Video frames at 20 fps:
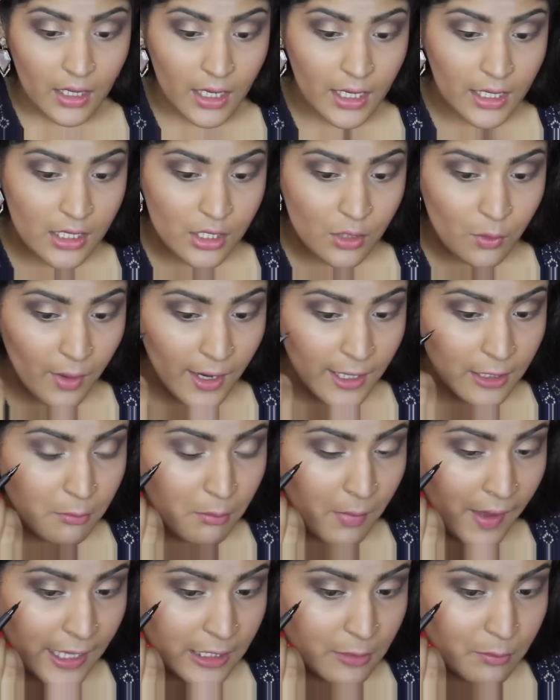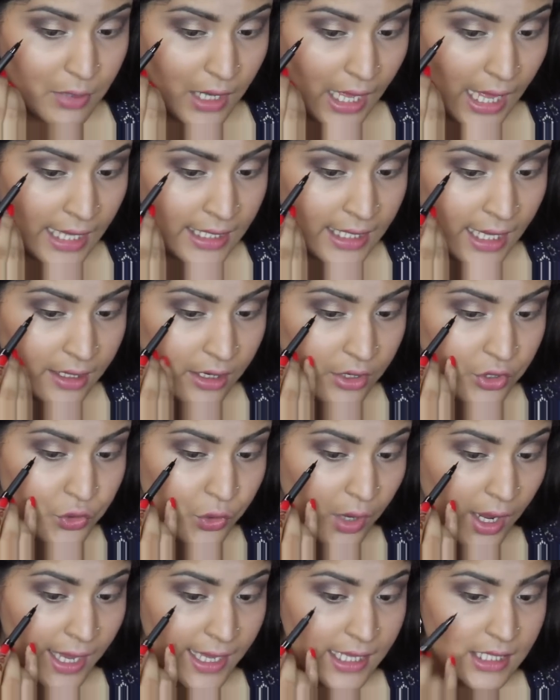It is quite matte black and it
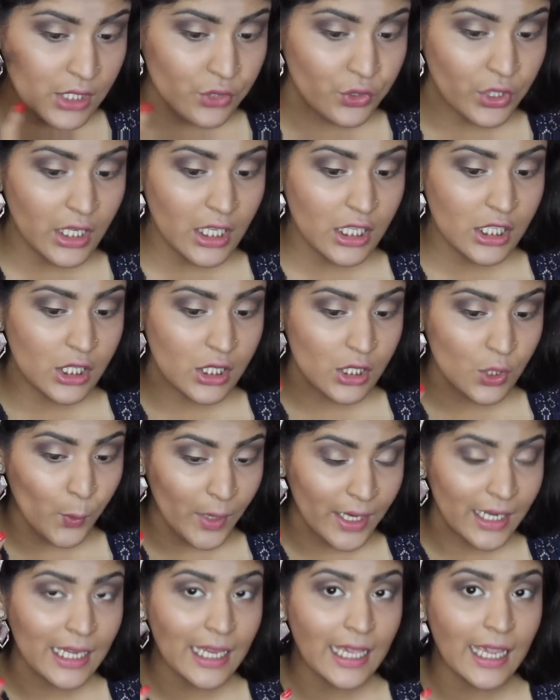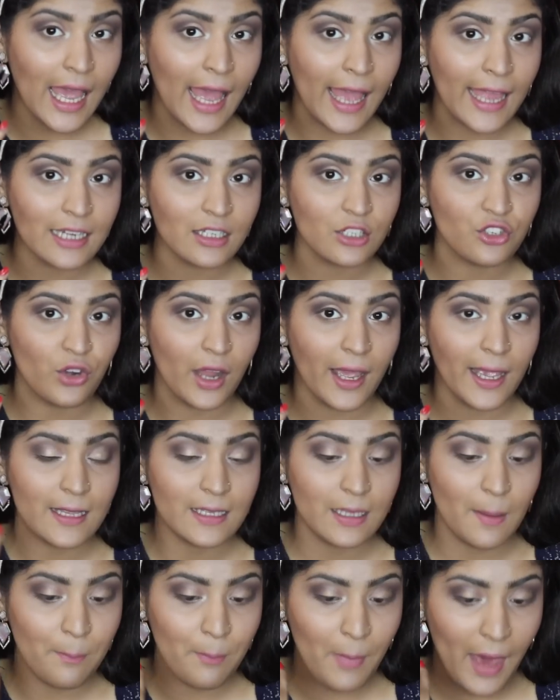dries really quickly and
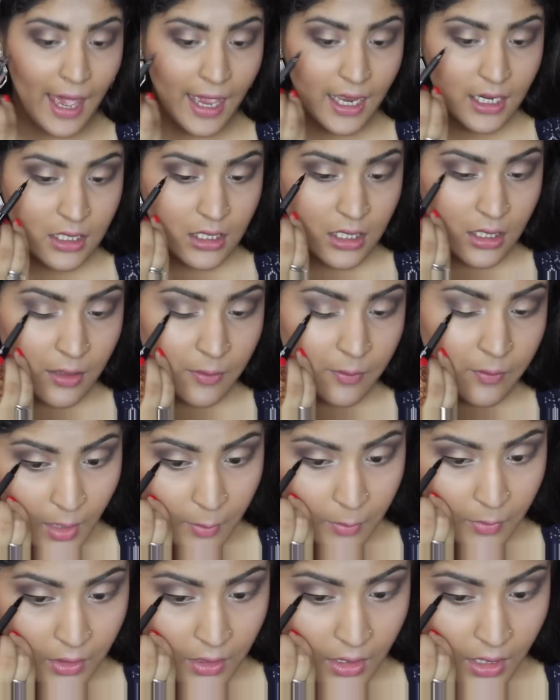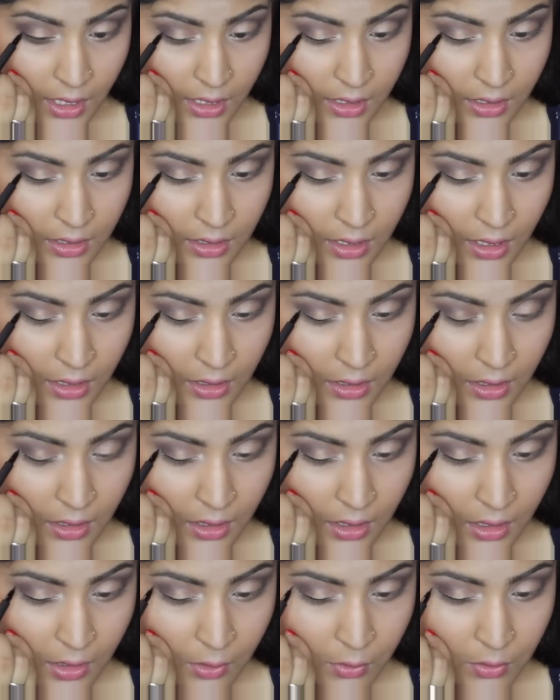dries matte. I'm gonna extend
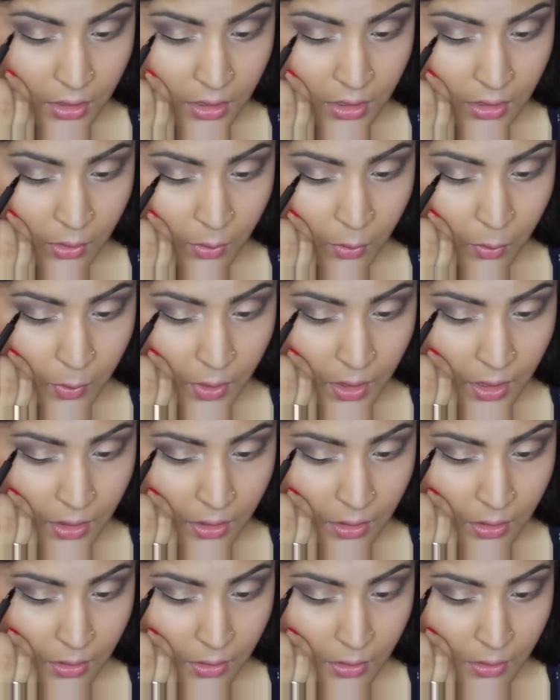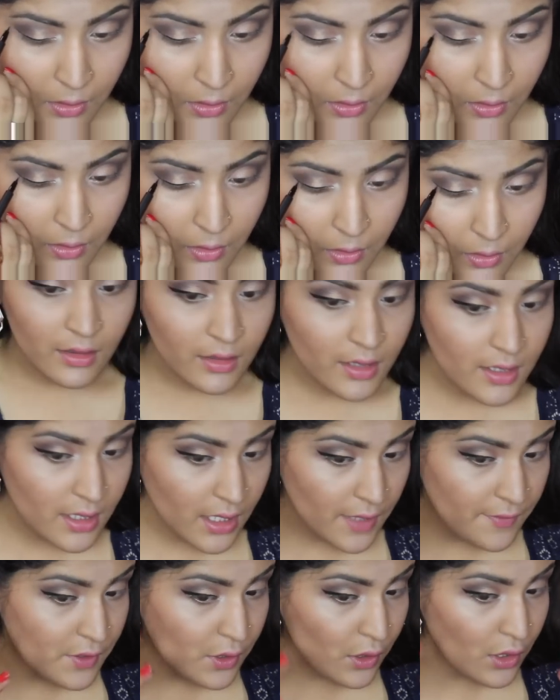it out in a wing.
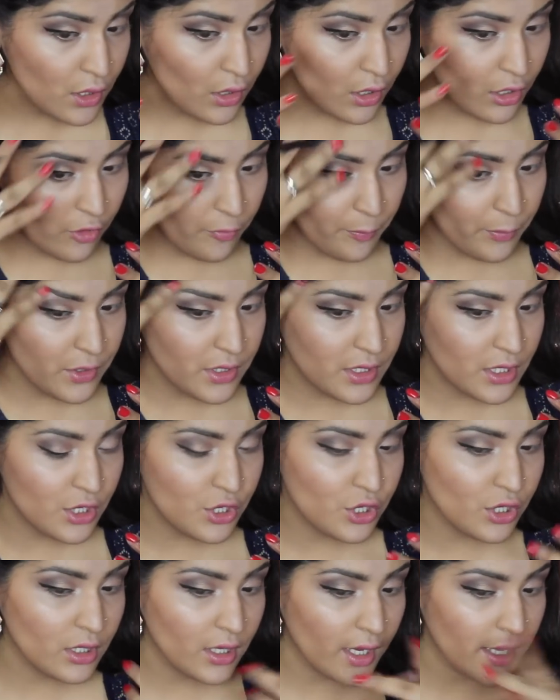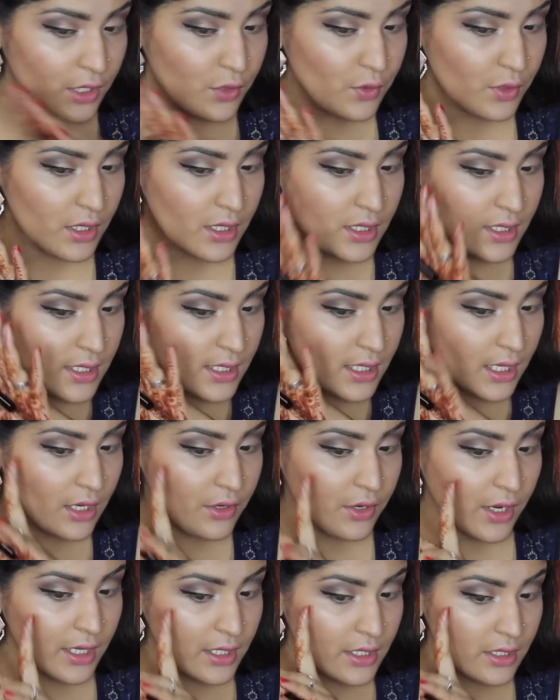This gives you a lot of precision, like you can
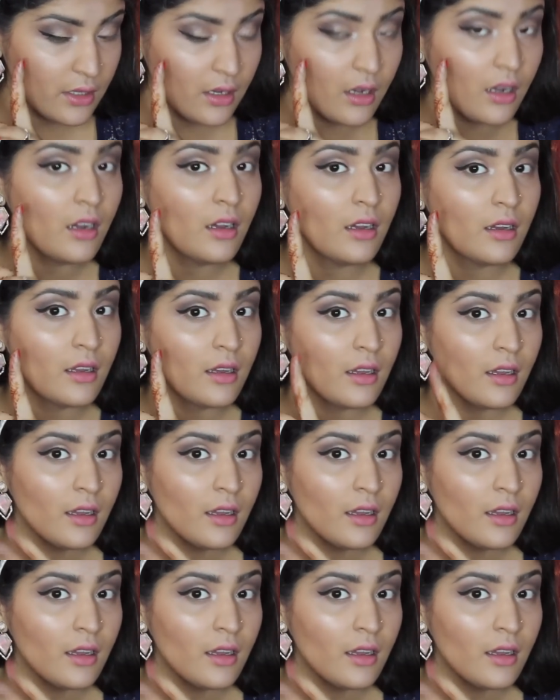see right here.